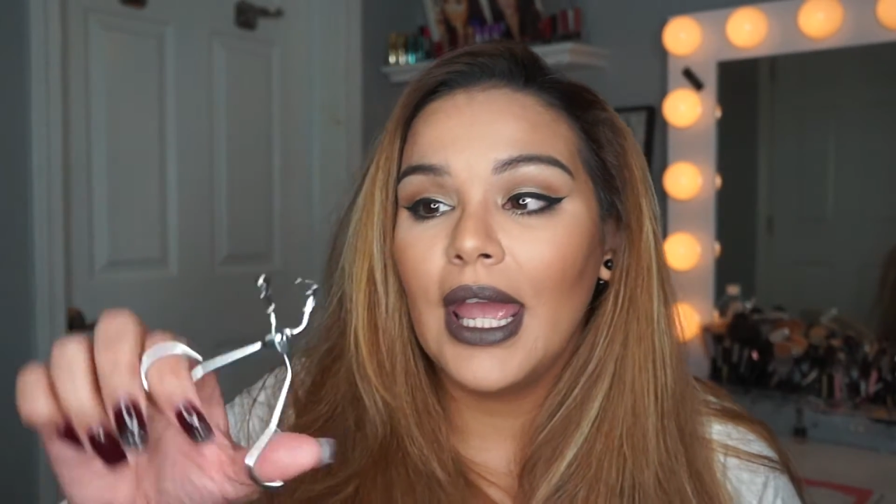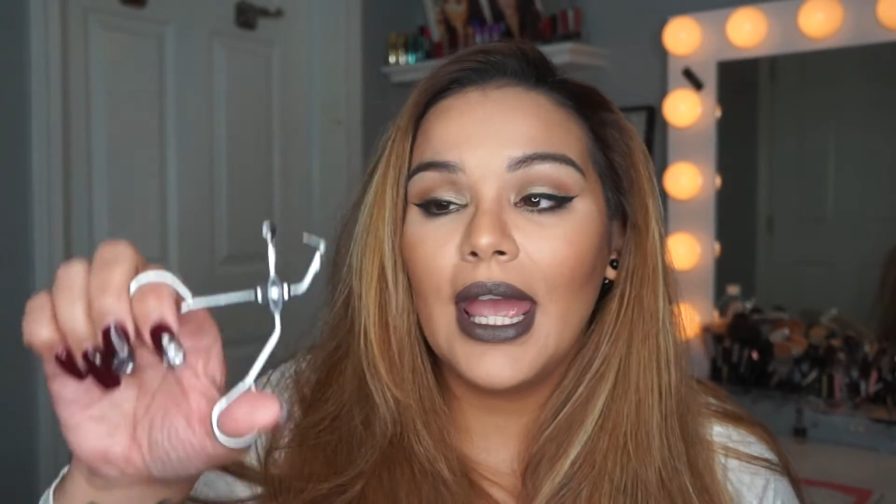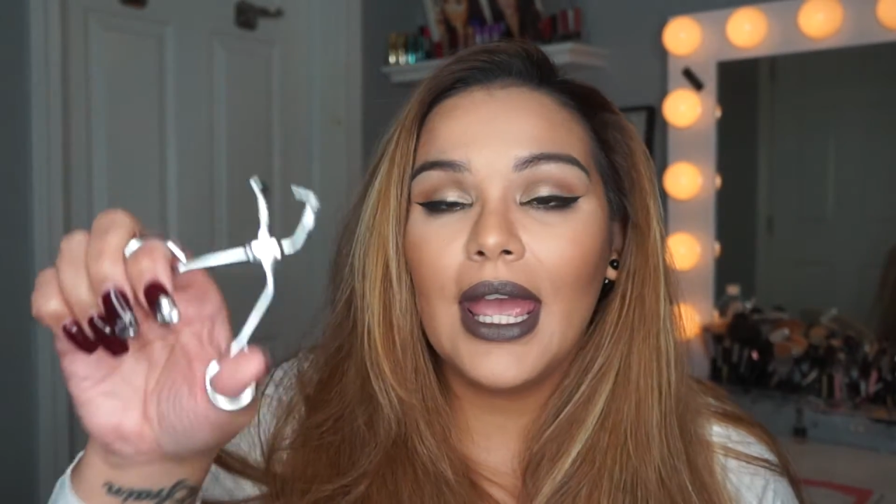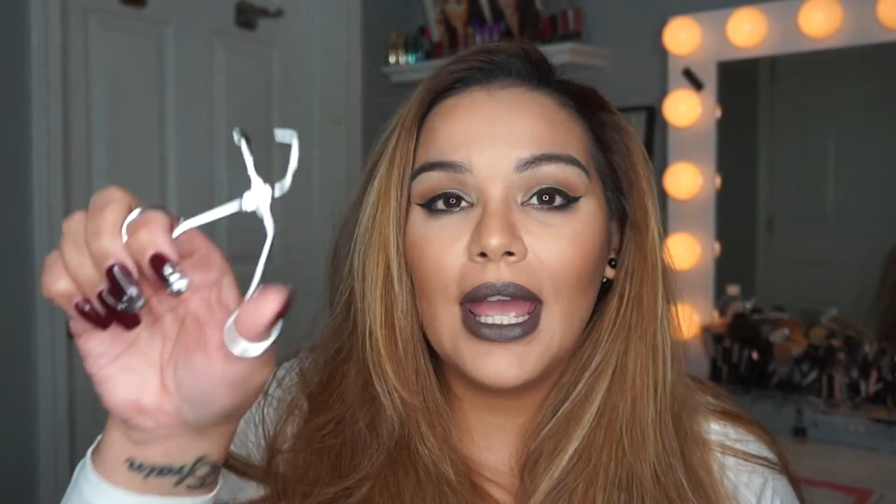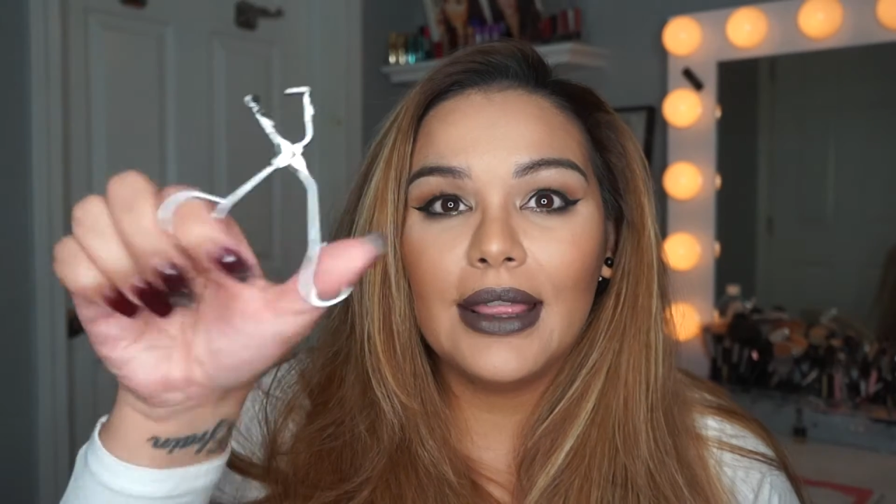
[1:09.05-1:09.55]

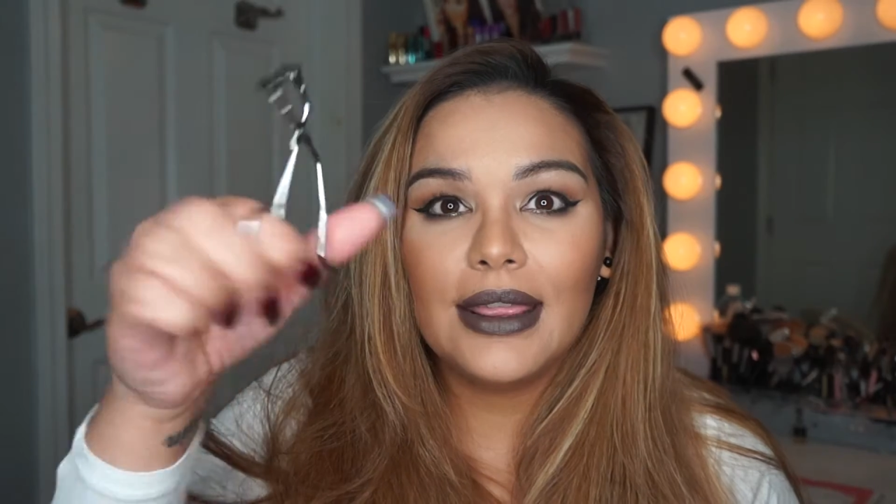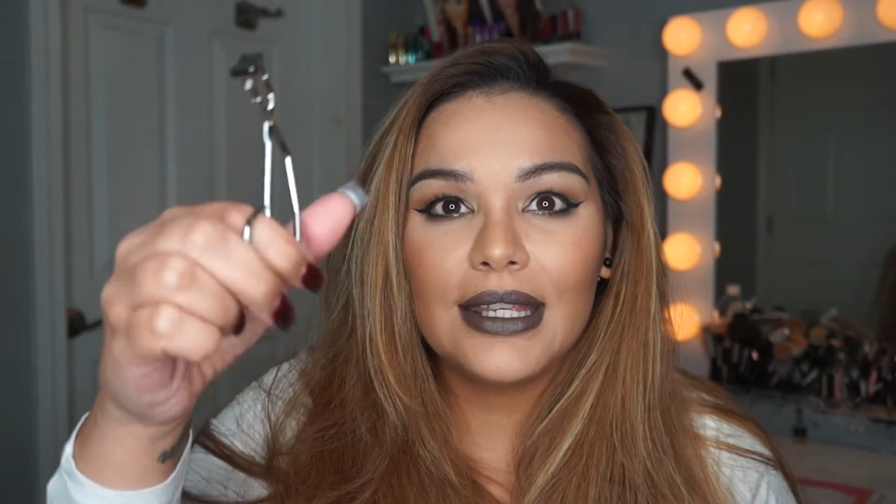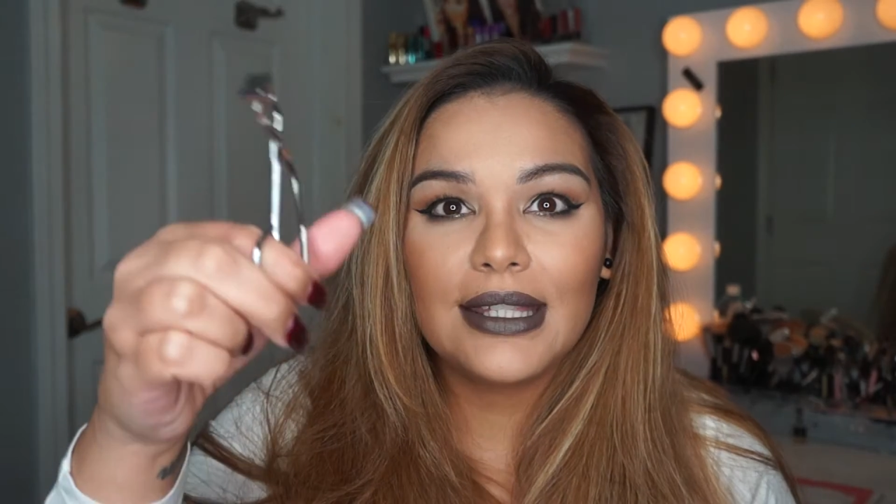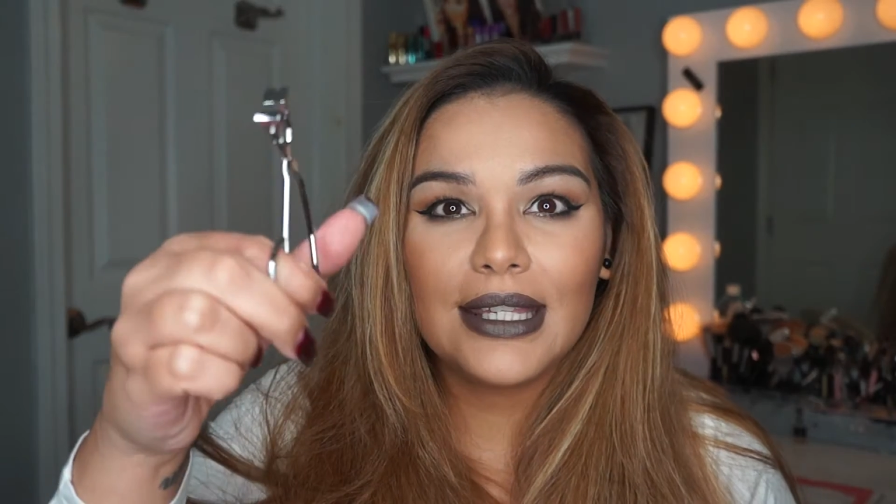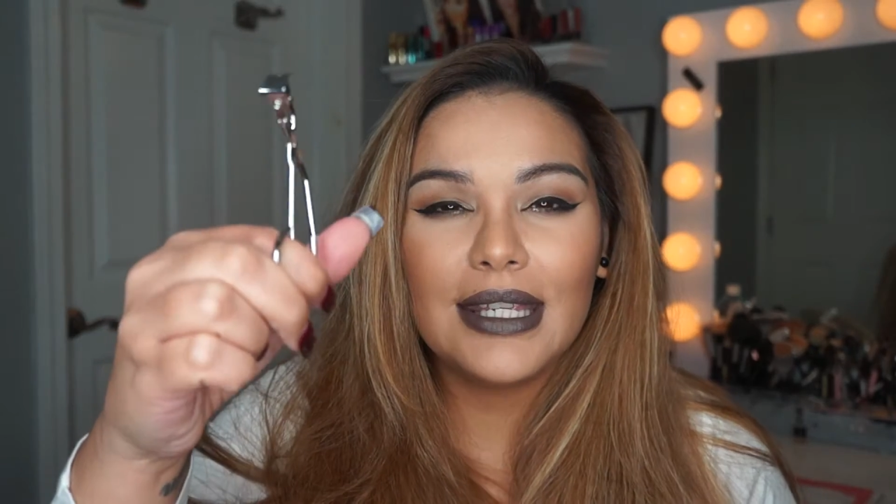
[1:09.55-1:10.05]
and
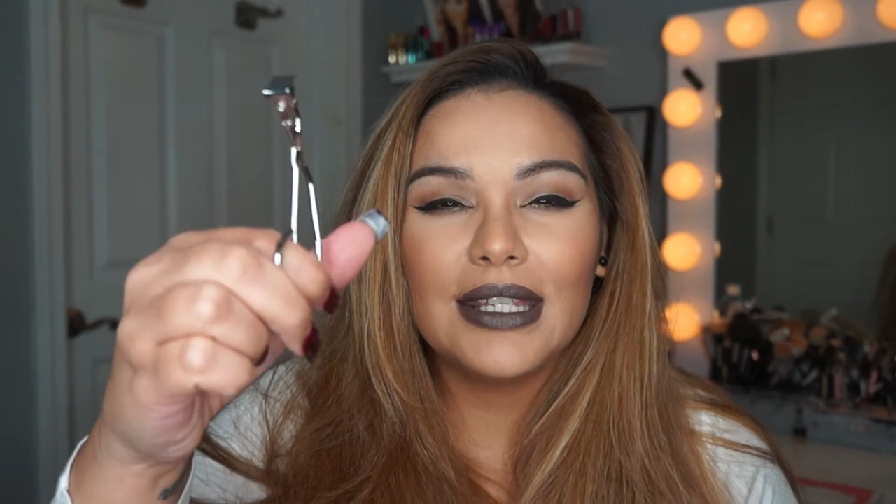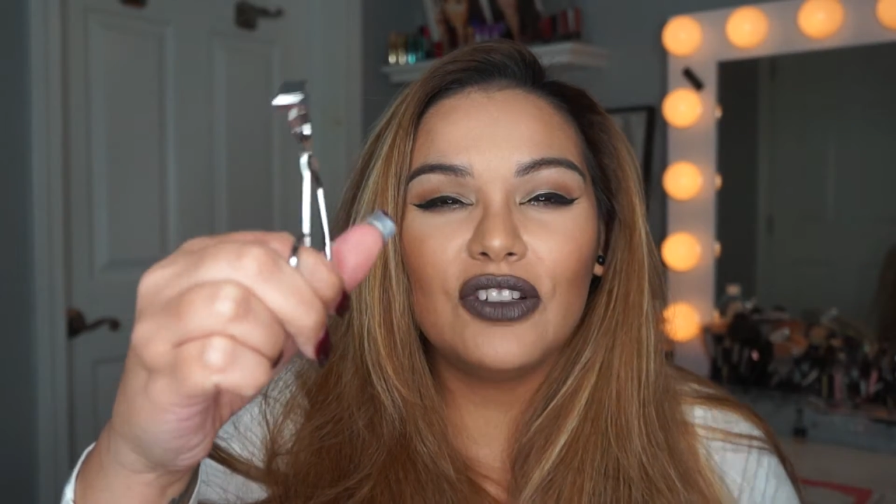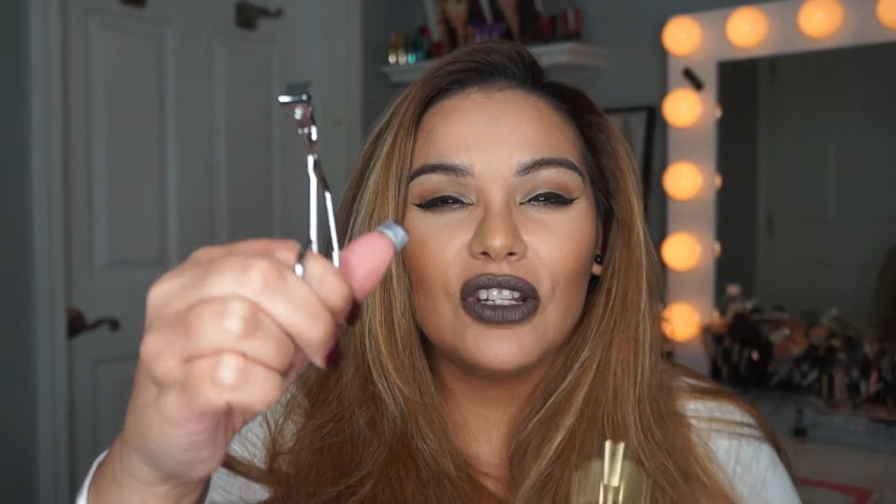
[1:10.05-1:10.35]
this is